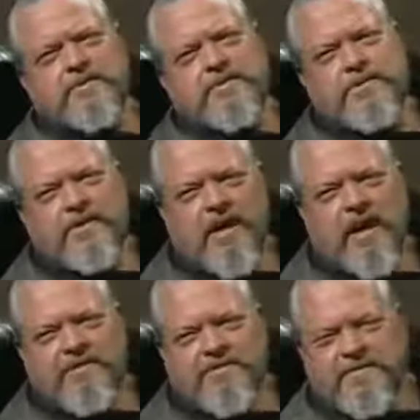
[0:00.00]
through the
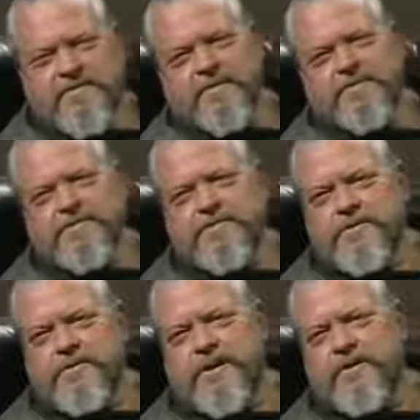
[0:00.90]
lives of those
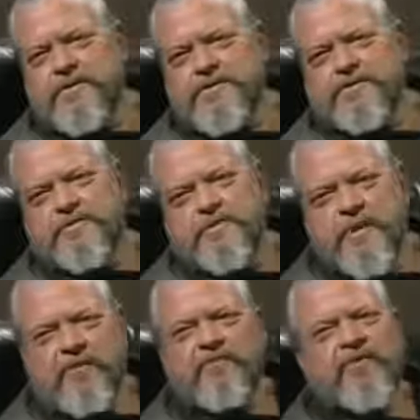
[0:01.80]
toreros who were
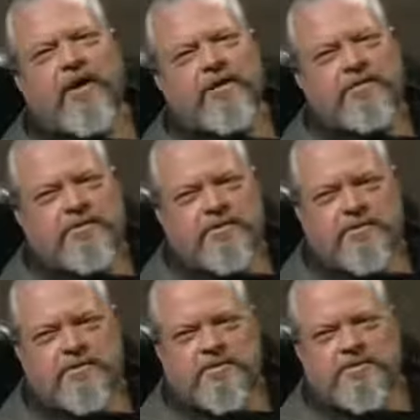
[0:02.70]
my friends?
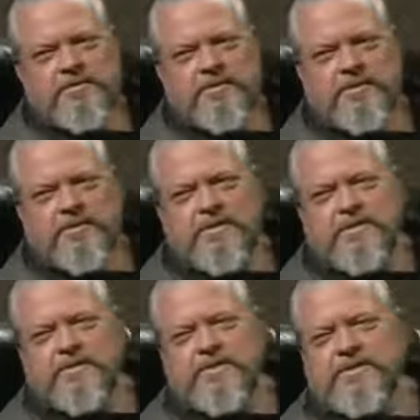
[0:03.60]
Yes.
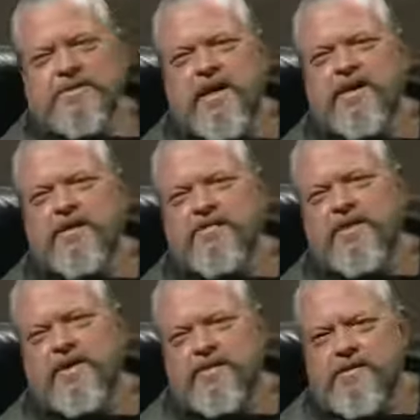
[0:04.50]
Wasn't I
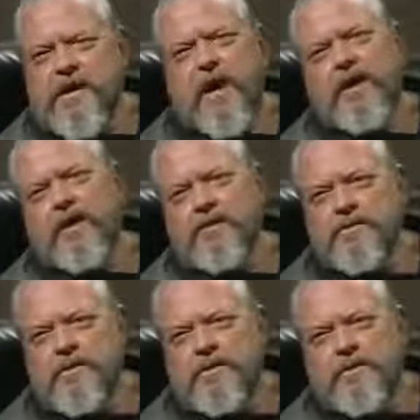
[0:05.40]
living and dying
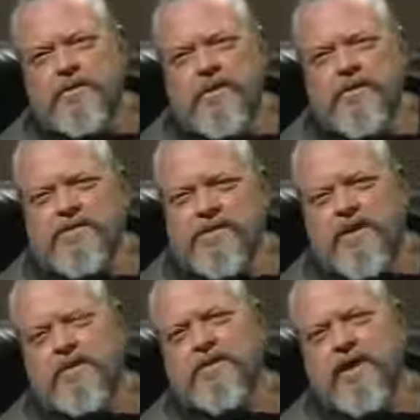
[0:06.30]
uh,
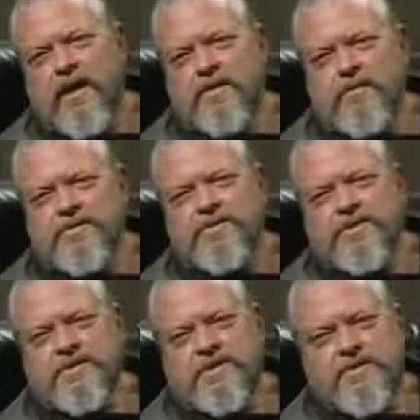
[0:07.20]
second-hand?
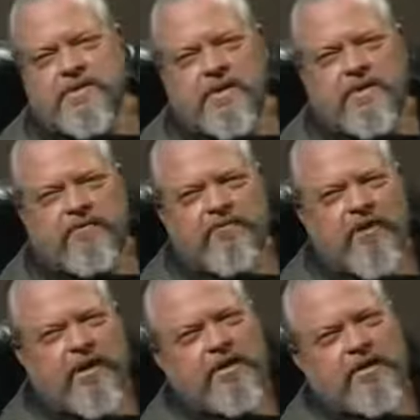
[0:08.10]
Wasn't there something
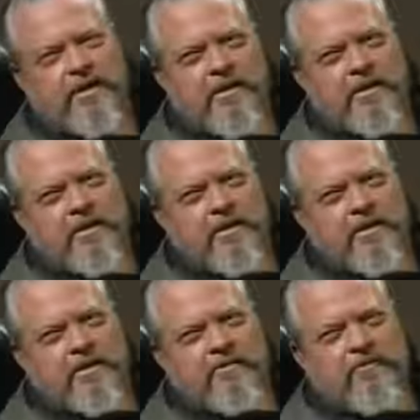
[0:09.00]
finally
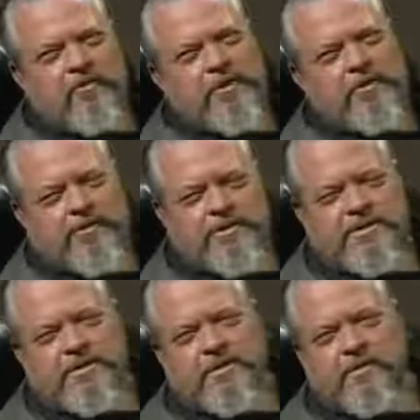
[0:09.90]

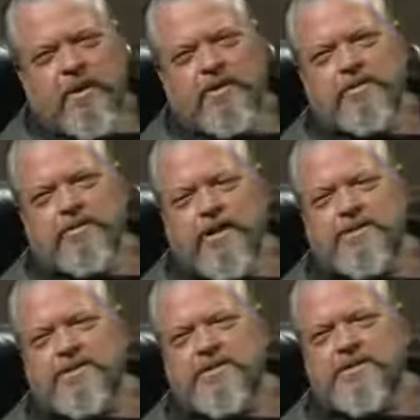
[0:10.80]
voyeuristic about it?
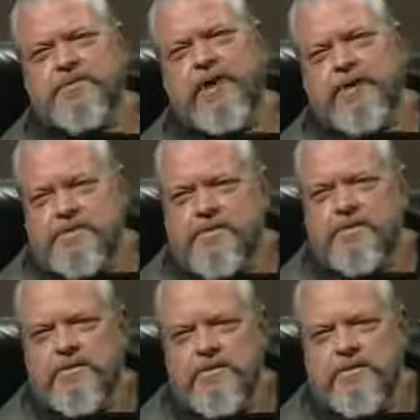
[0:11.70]
I suspect
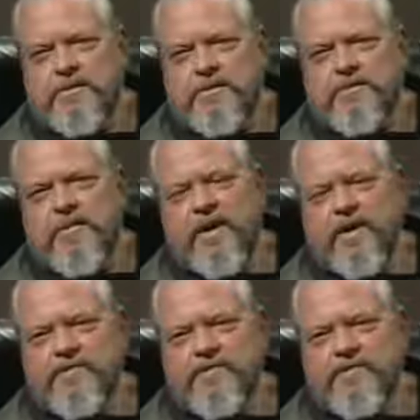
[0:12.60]
my